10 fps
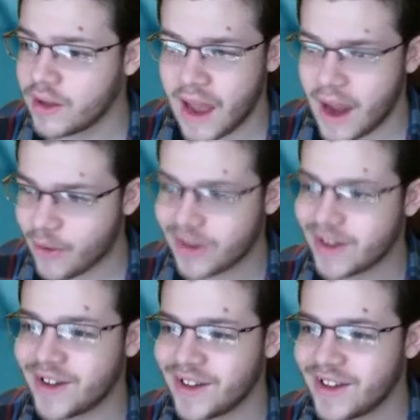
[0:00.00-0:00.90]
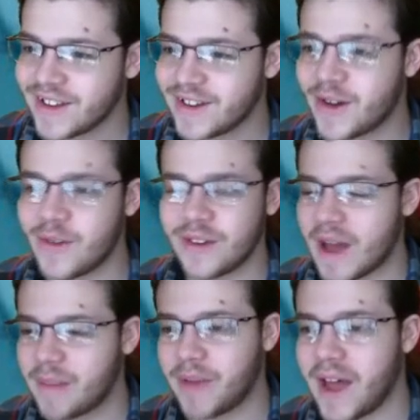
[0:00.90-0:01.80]
area. You know,
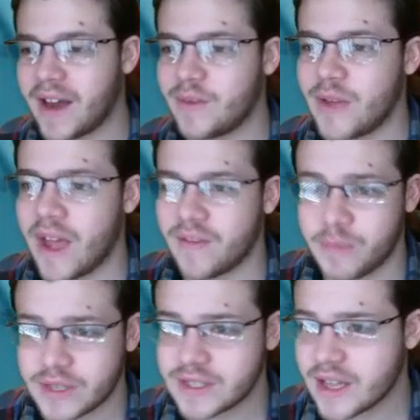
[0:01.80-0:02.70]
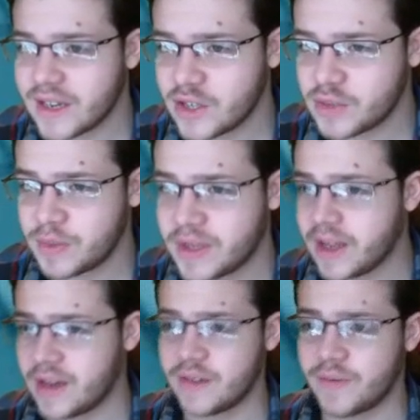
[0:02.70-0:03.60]
not bad. We have pretty solid HP
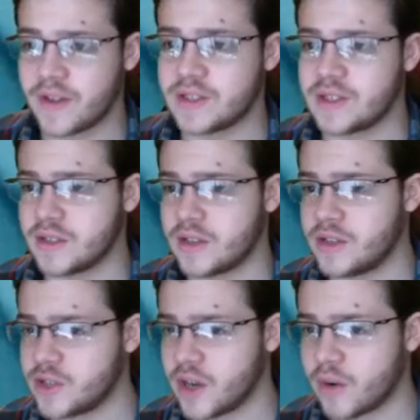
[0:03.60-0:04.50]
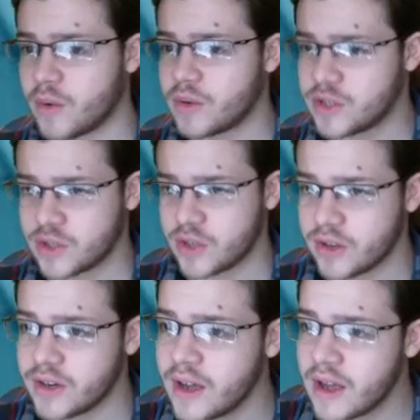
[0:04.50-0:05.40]
and defenses in general, which is
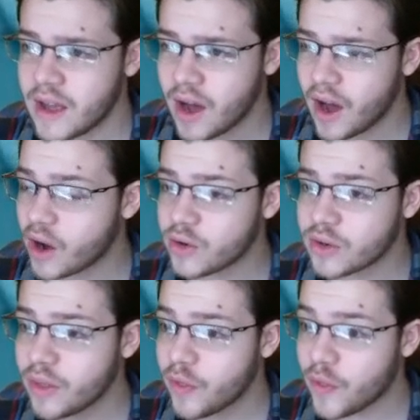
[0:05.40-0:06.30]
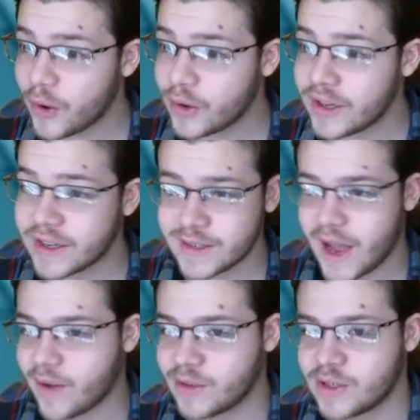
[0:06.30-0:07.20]
good. 130
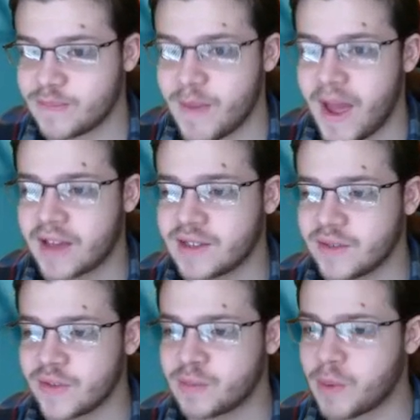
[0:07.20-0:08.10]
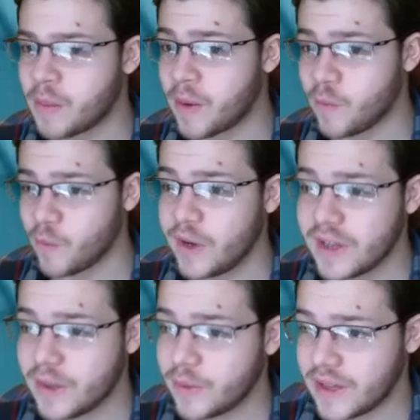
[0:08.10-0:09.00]
attack, which is massive. This Pokemon
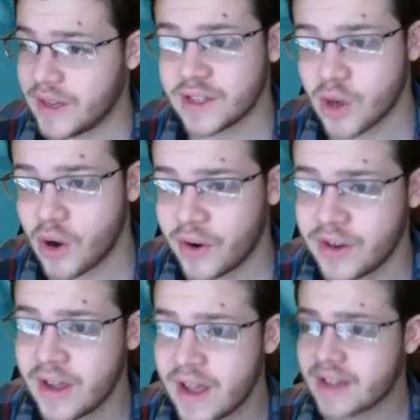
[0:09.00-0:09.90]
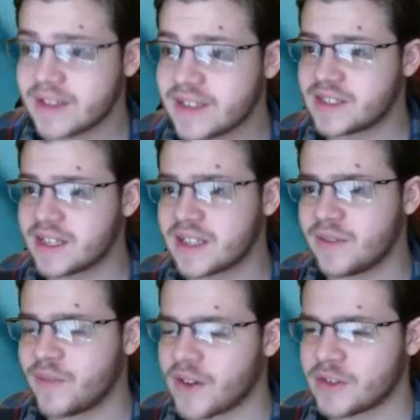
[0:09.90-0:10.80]
really hits hard. And then
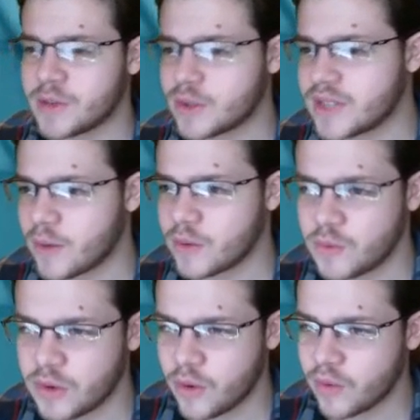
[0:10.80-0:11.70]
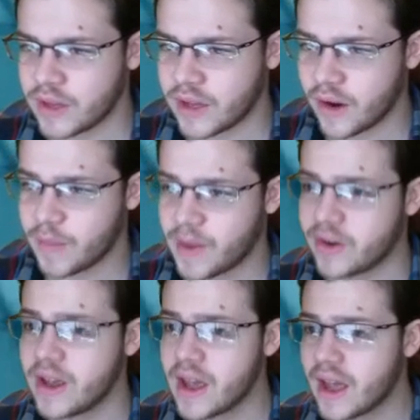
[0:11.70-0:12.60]
65 special attack, which we don't really care about.
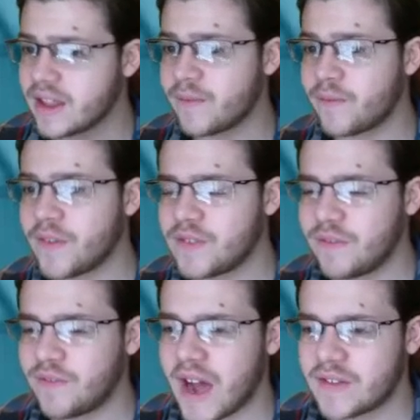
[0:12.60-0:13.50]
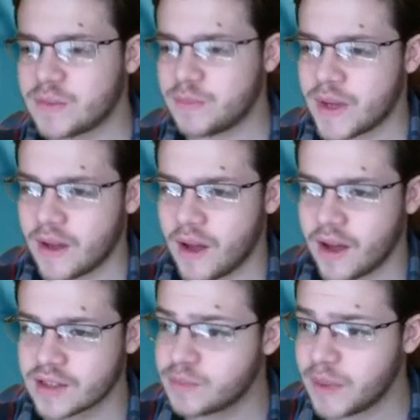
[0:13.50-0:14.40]
And then 55
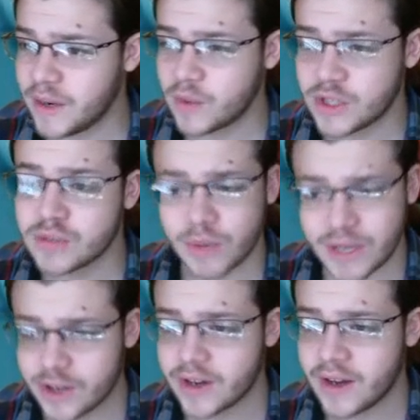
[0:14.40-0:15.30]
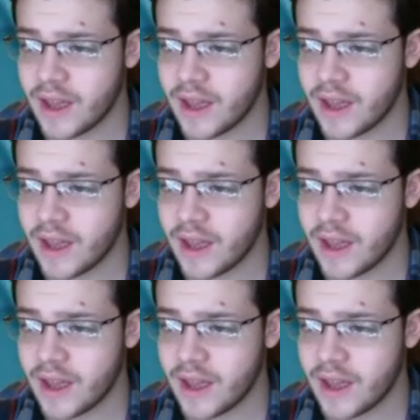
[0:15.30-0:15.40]
speed, which is pretty good